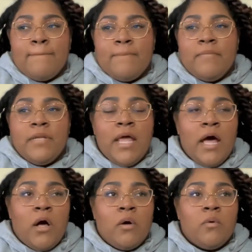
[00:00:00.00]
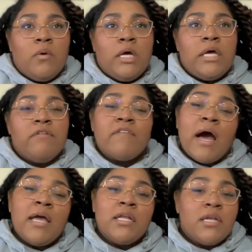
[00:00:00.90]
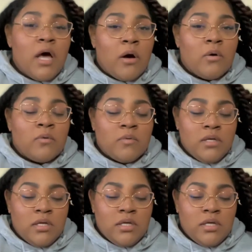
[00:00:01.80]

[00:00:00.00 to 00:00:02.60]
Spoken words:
Now, if I had known